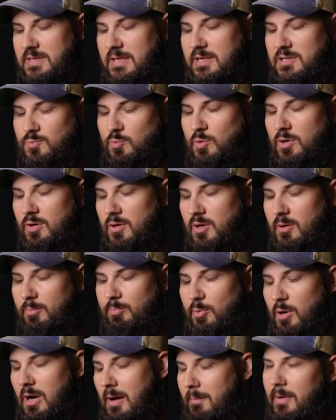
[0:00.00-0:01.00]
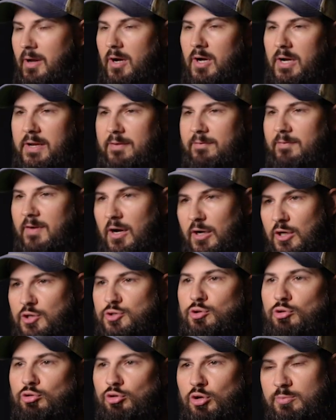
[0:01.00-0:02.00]
That is one of the primary fire
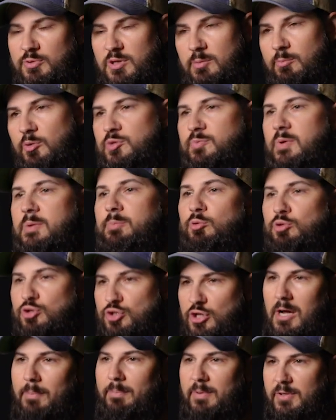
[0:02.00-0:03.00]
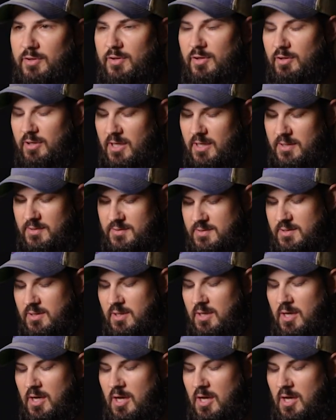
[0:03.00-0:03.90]
control groups that most people drop into their guns.